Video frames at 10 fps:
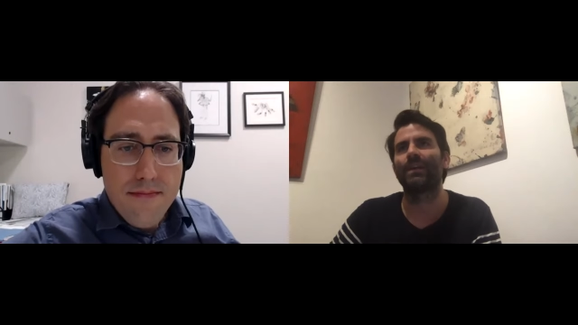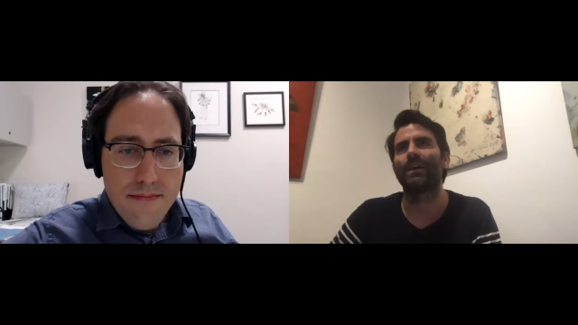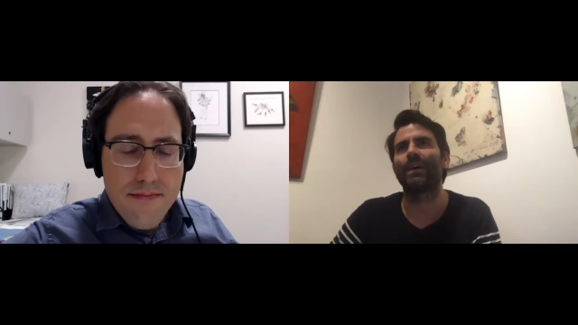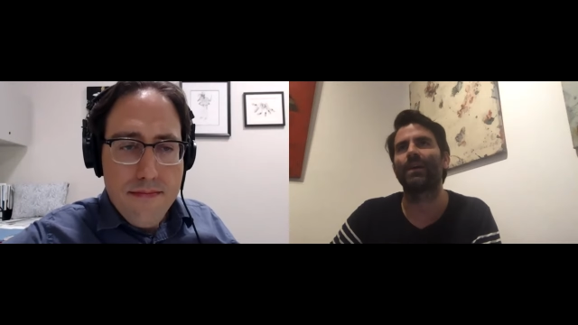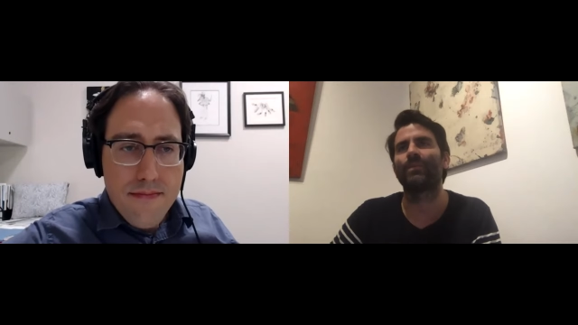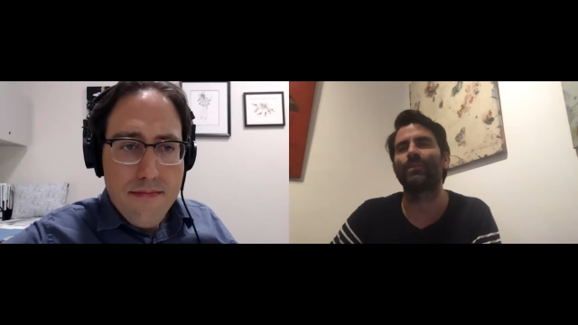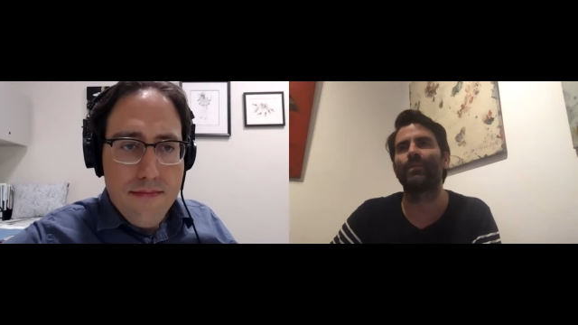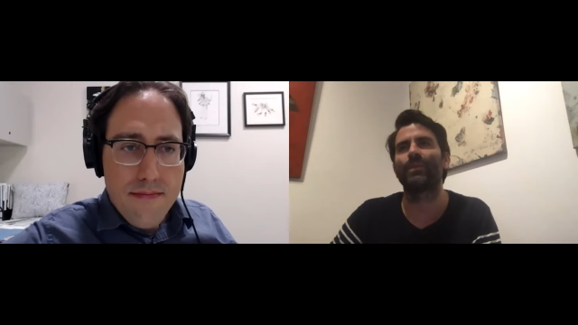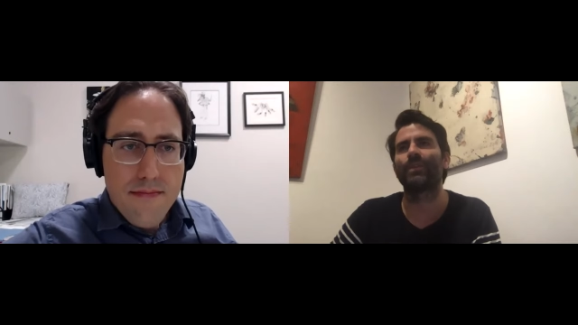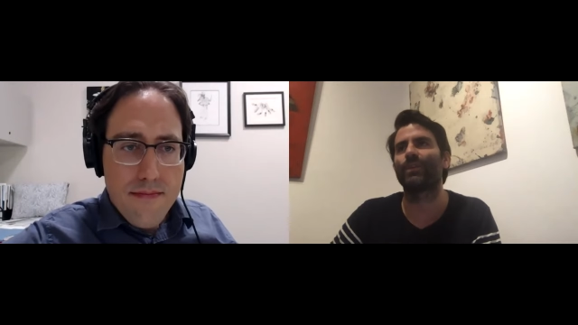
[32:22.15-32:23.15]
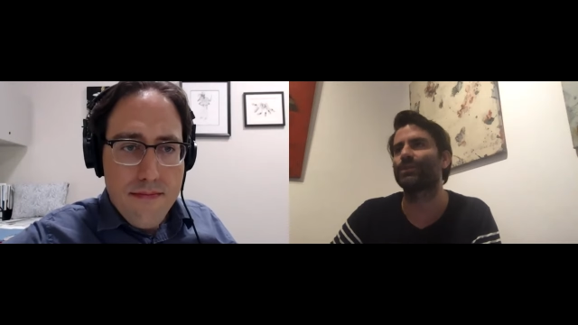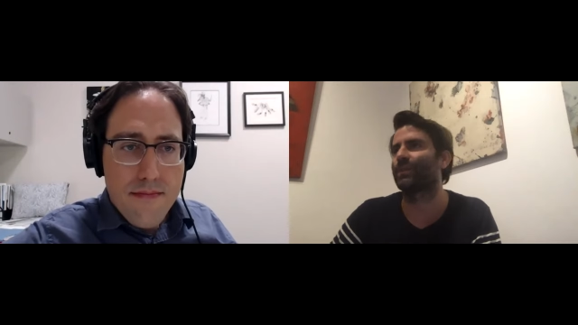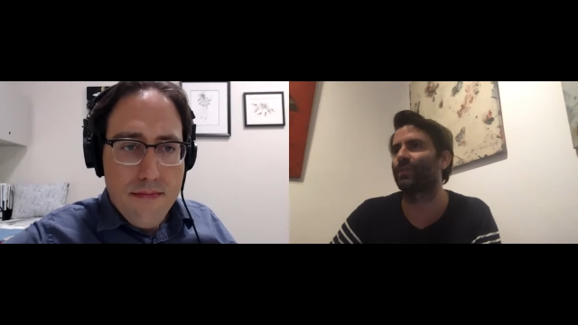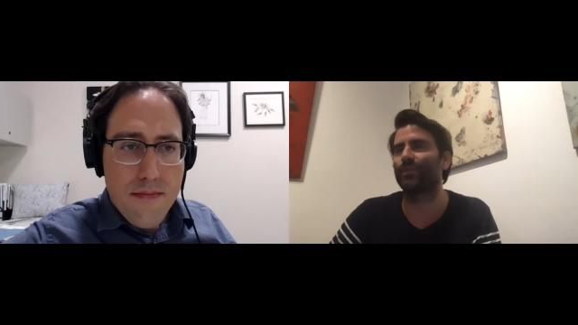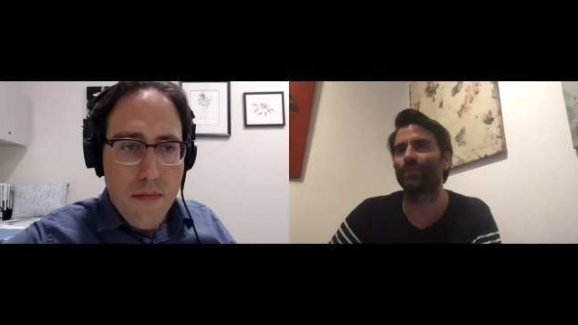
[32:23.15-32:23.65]
Speaker 1: um, you know,
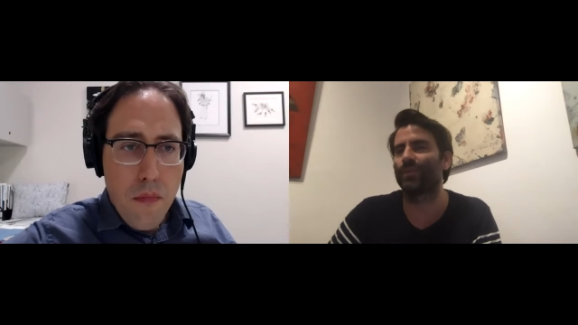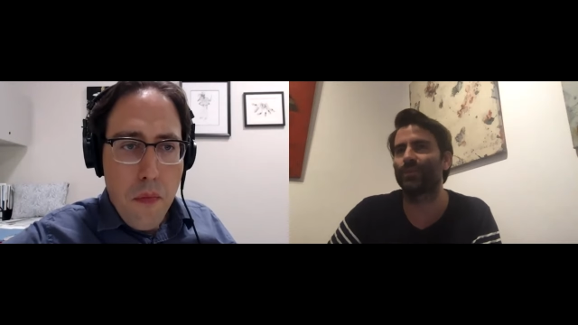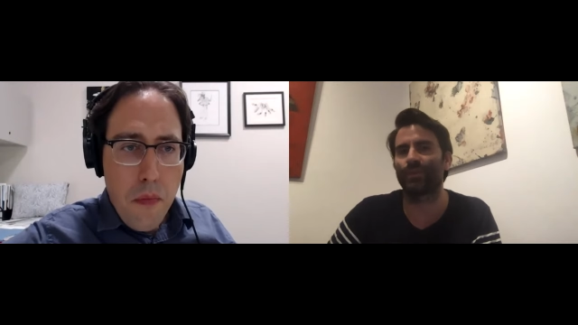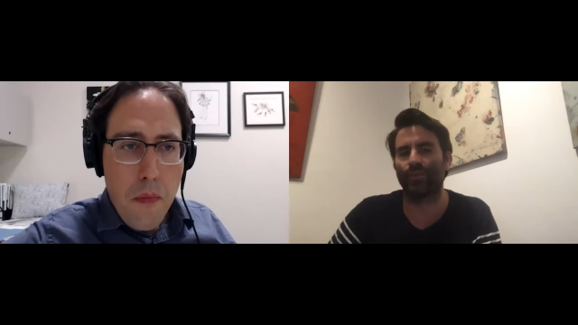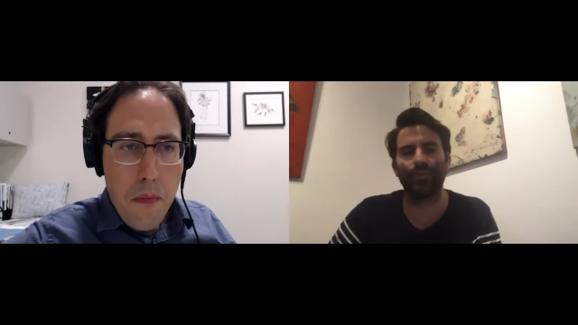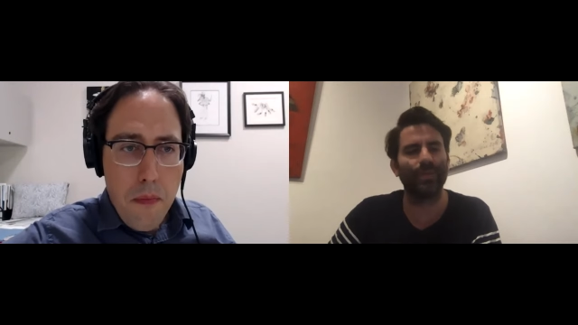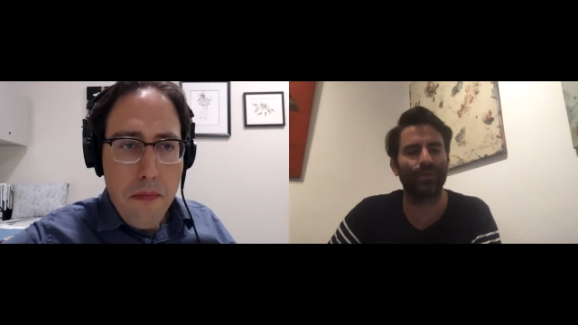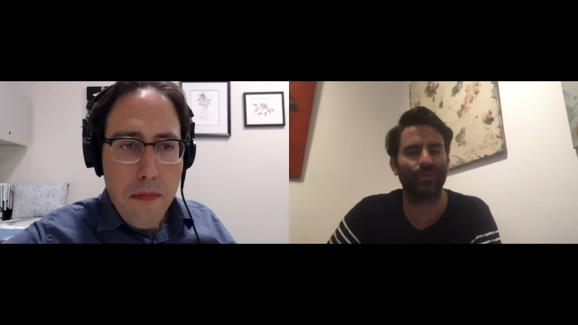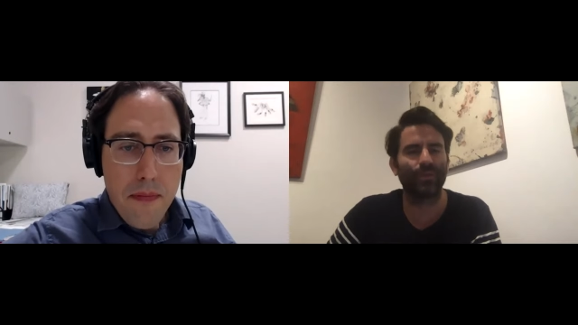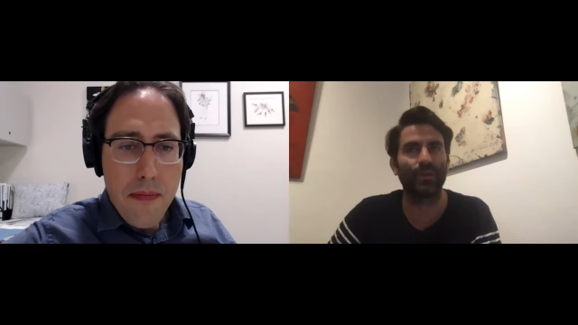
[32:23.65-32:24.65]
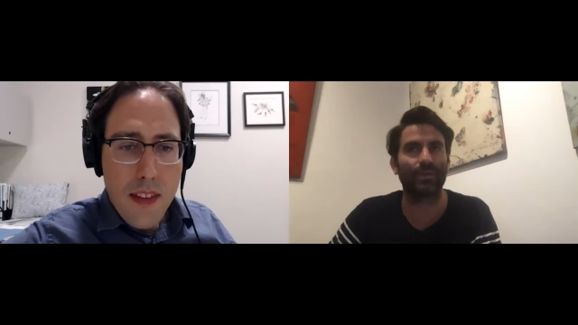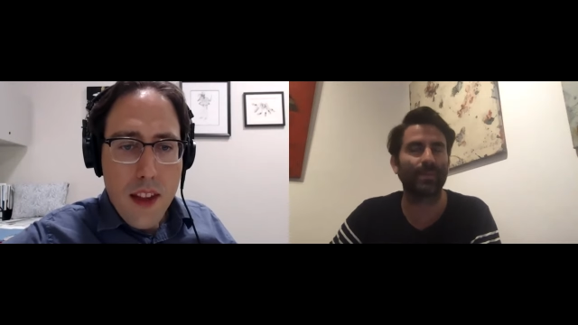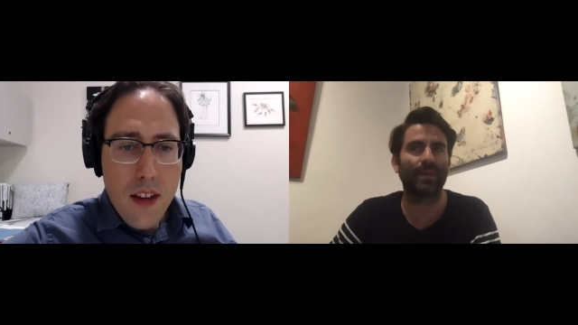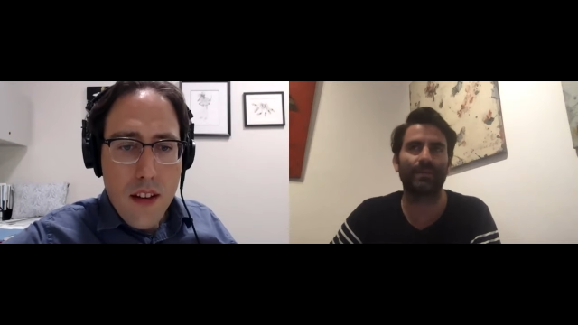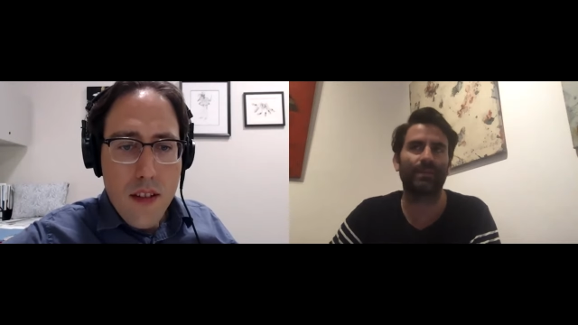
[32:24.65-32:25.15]
just just human stories
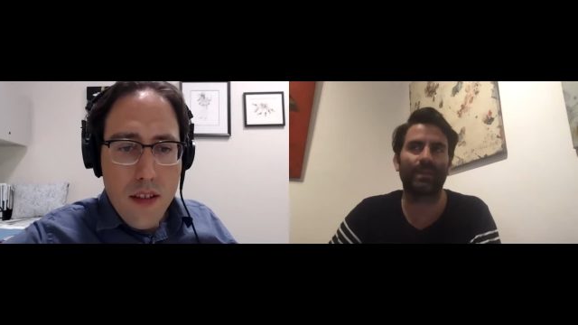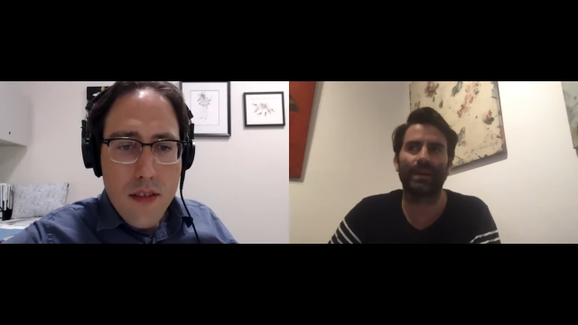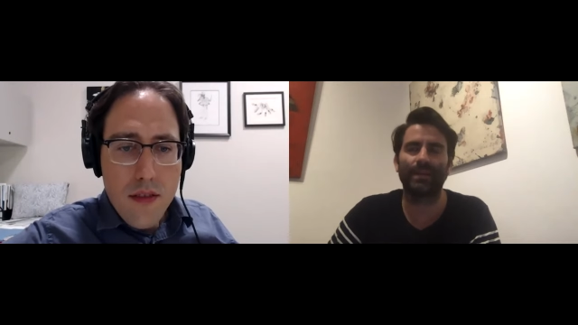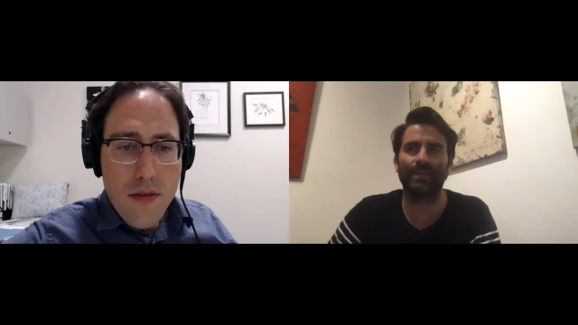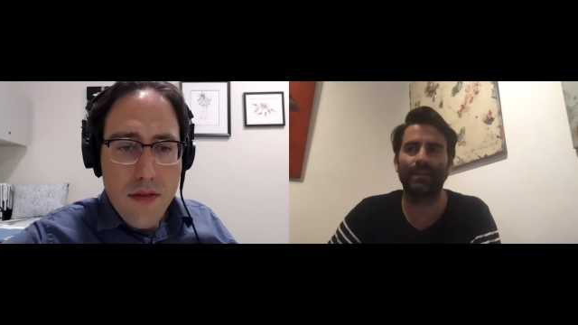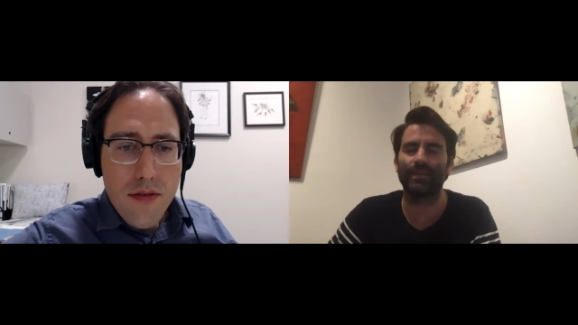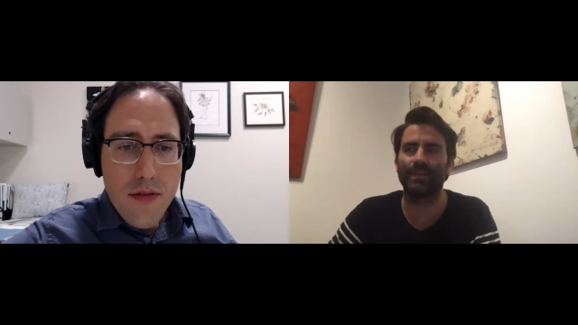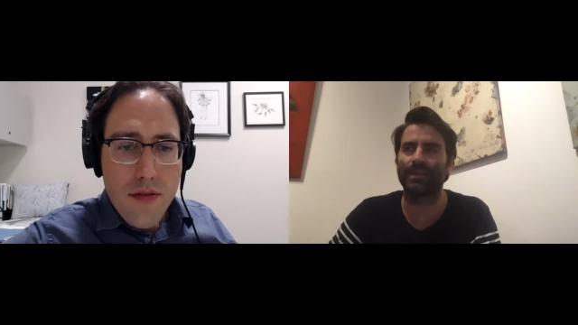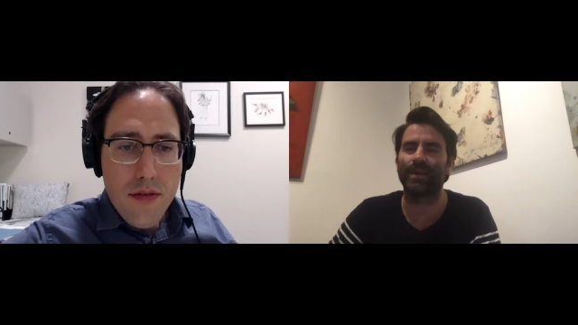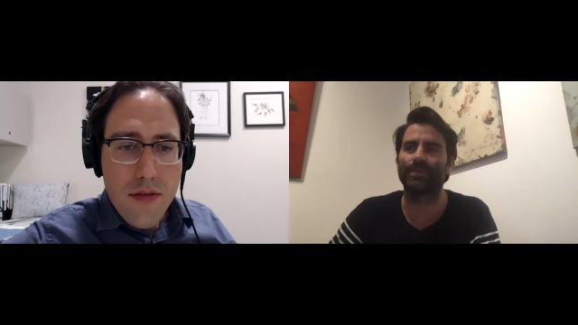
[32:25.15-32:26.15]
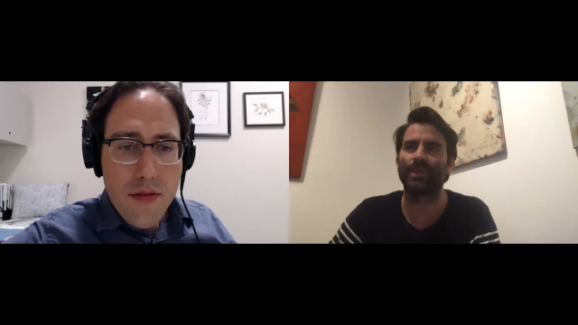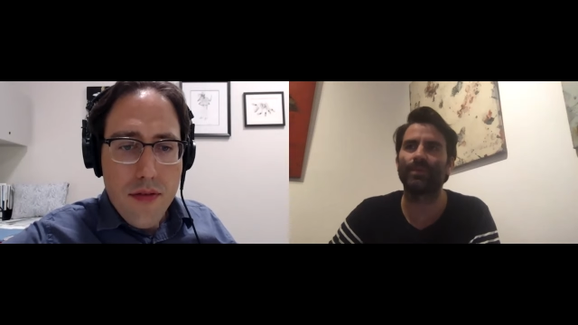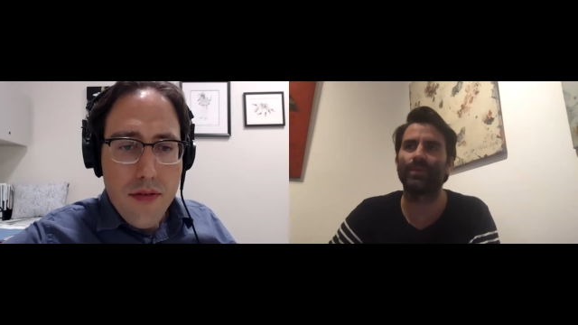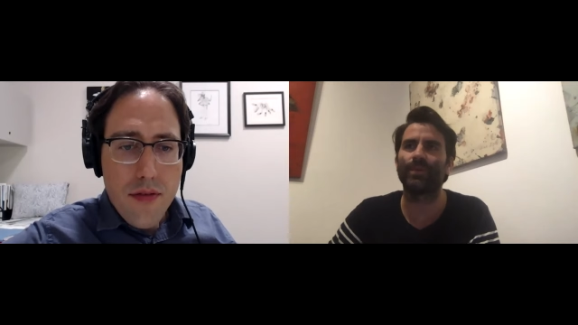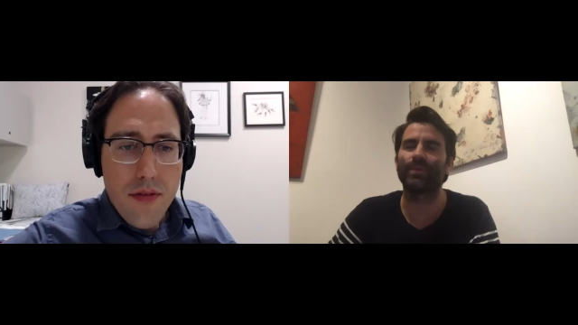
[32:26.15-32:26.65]
about scientists and about
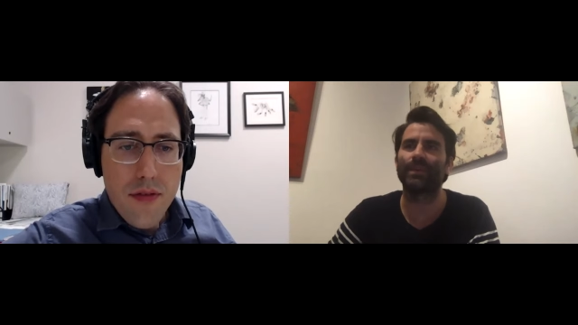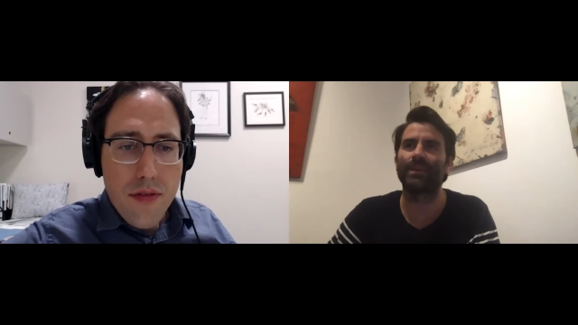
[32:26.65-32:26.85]
people, and